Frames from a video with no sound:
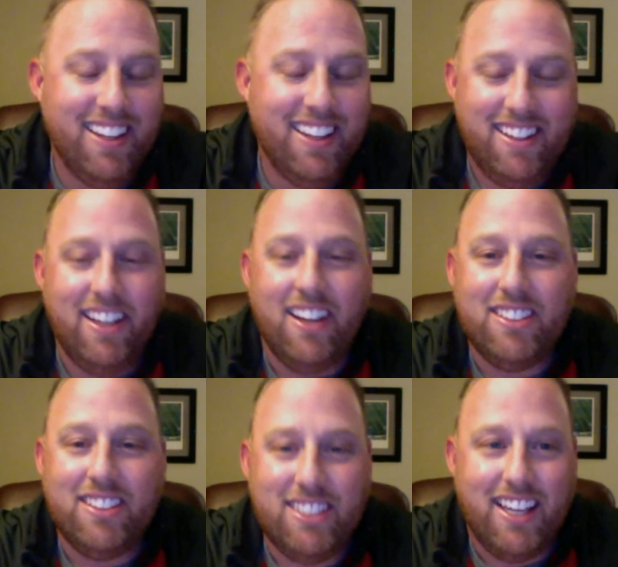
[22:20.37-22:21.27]

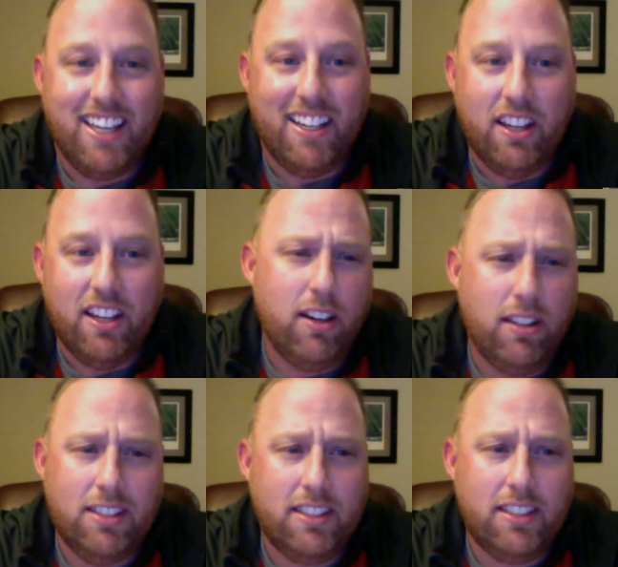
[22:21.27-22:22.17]
And she's like, oh,
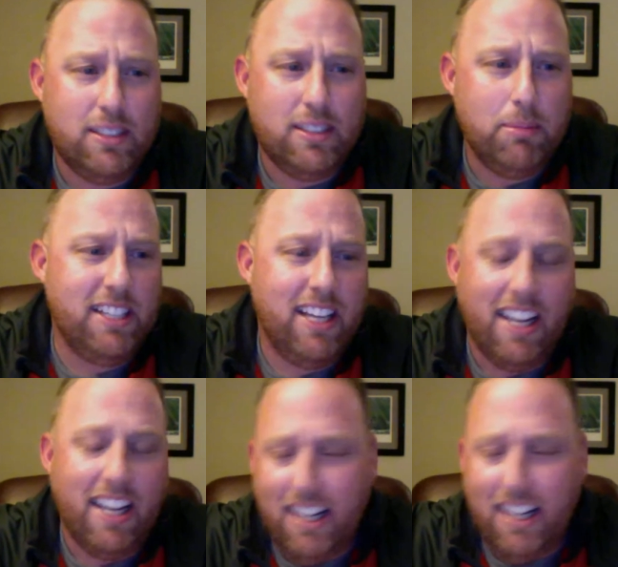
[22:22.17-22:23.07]
it's a busy day,
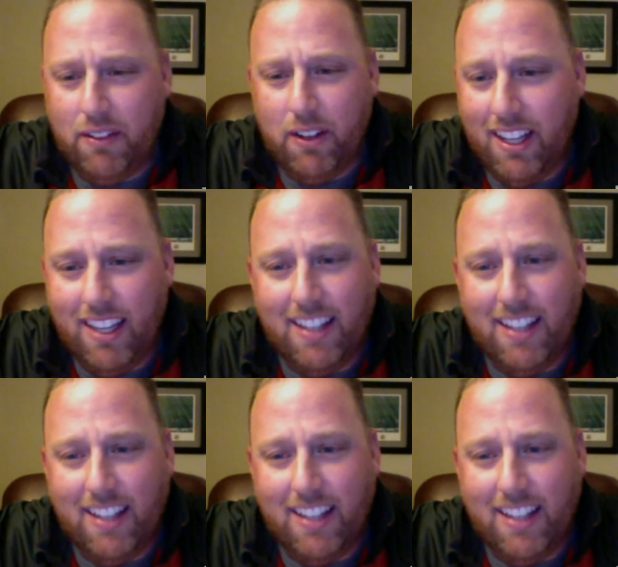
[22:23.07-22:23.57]
I gotta leave early.